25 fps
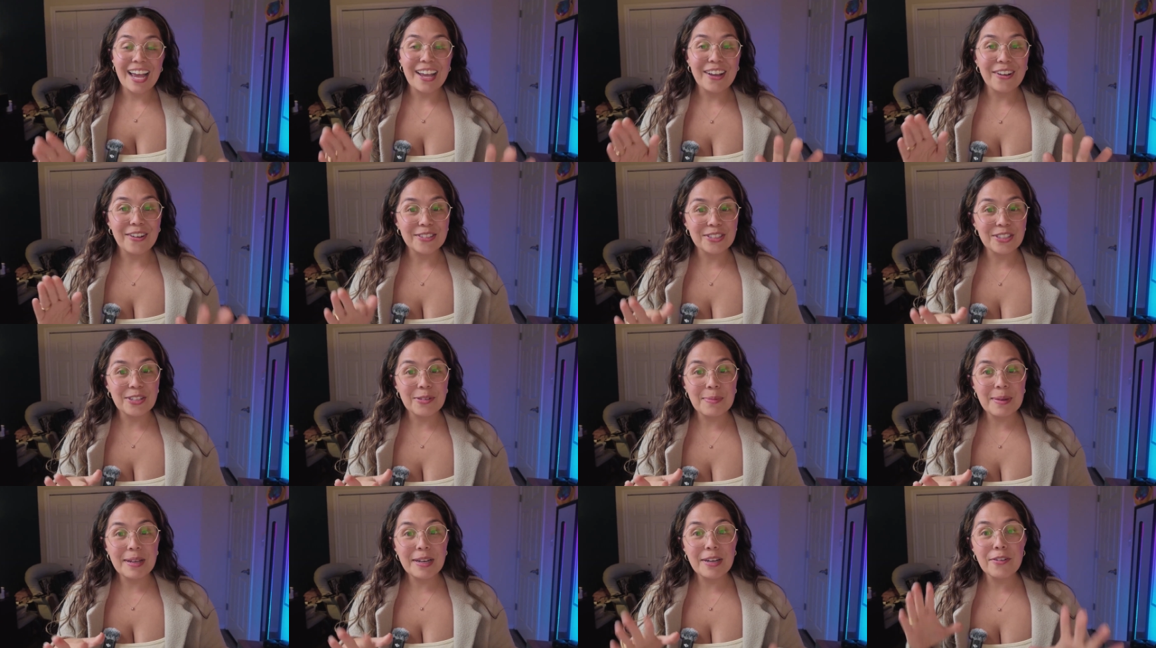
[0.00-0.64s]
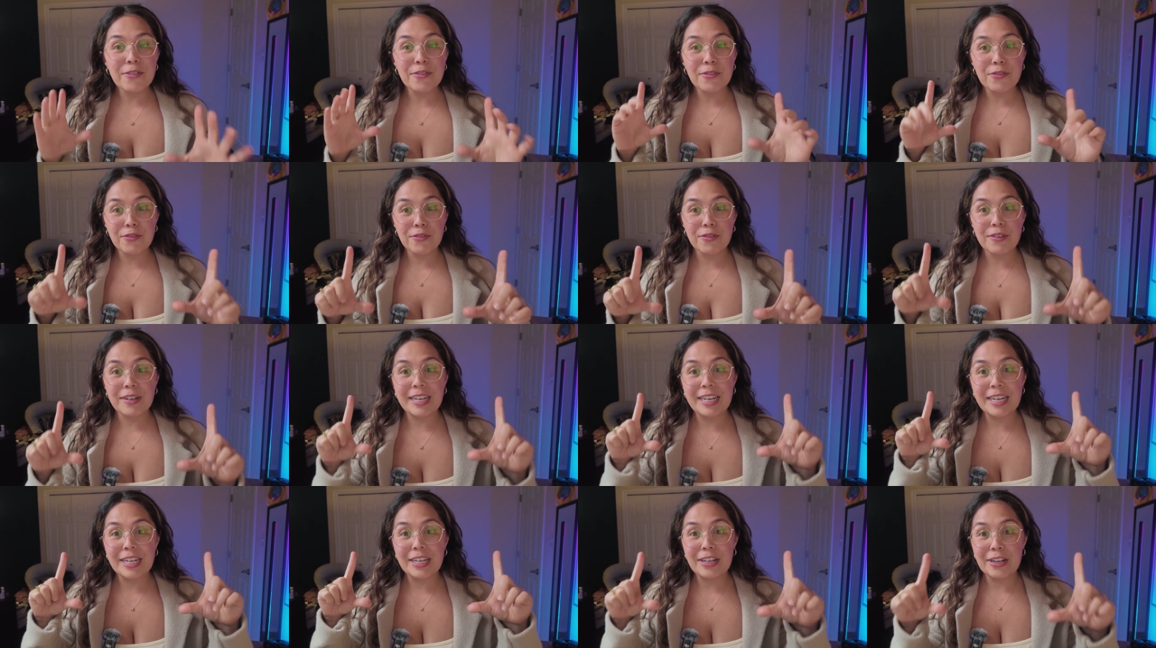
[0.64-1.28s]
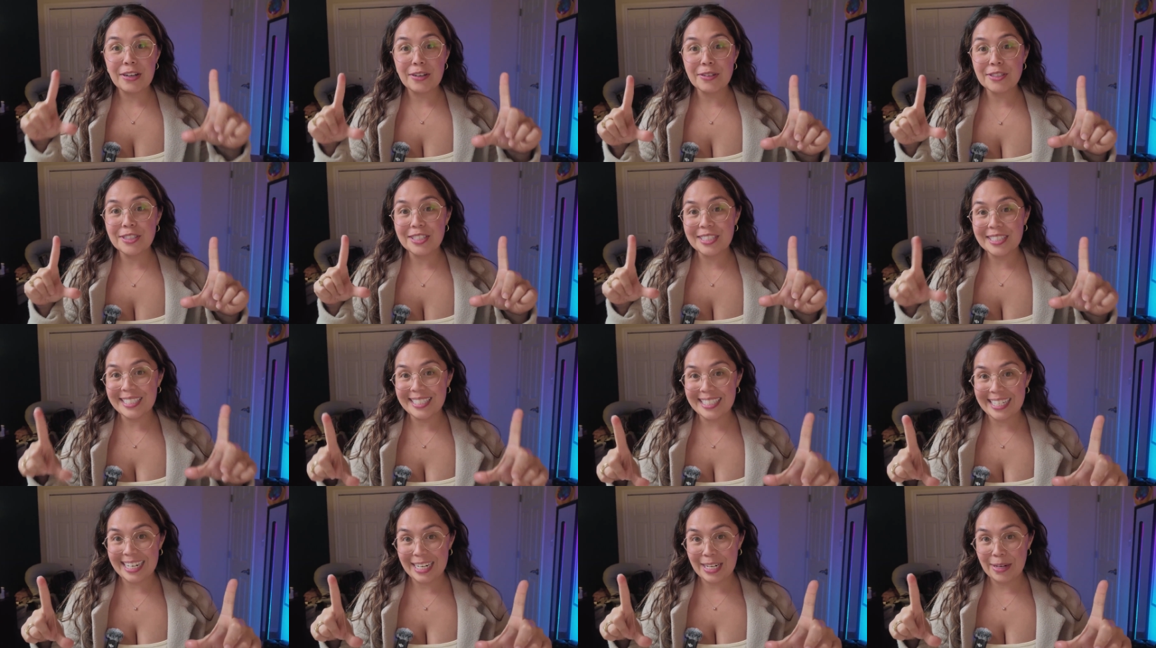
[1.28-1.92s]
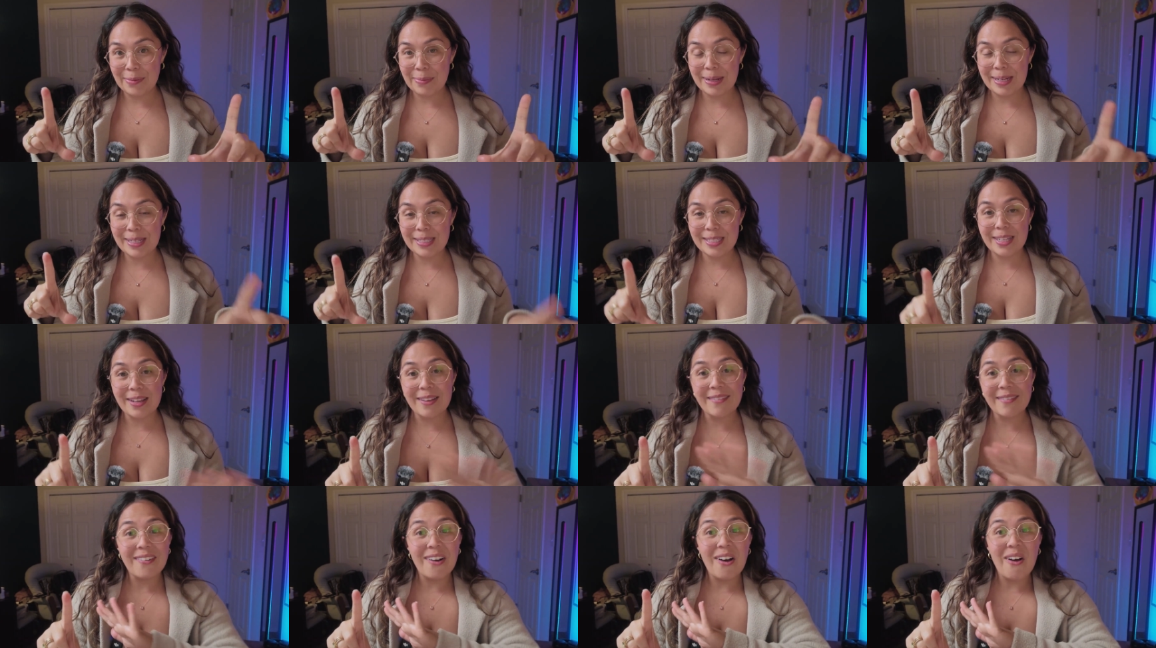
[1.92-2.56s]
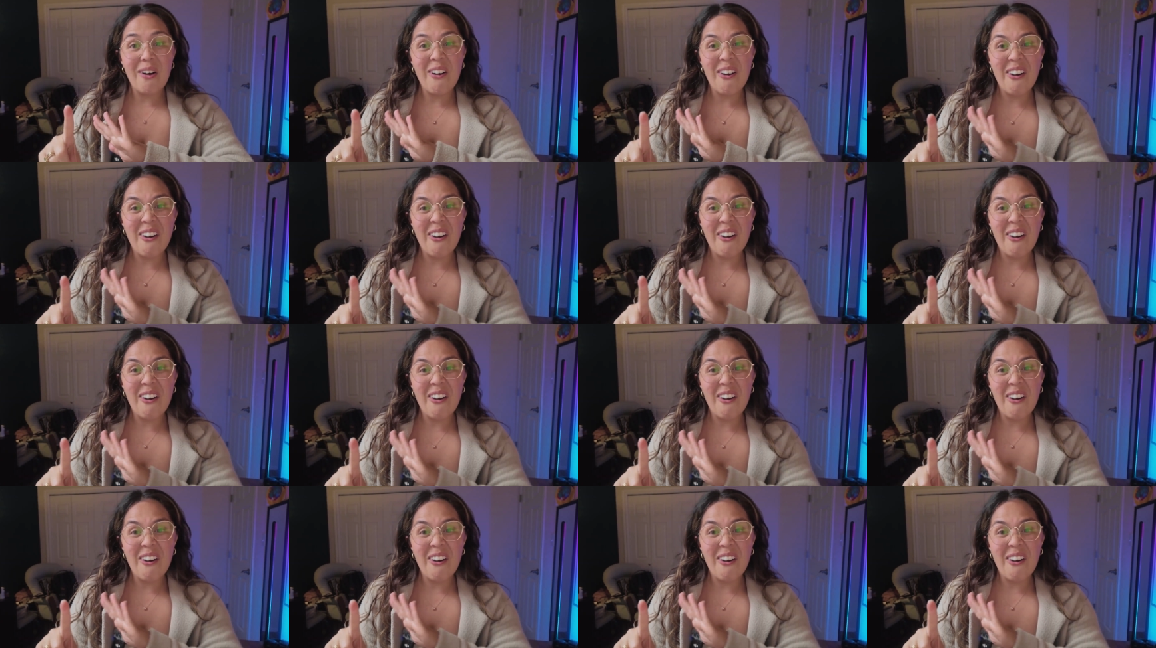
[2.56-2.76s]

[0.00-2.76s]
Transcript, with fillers: I also made a free Notion database of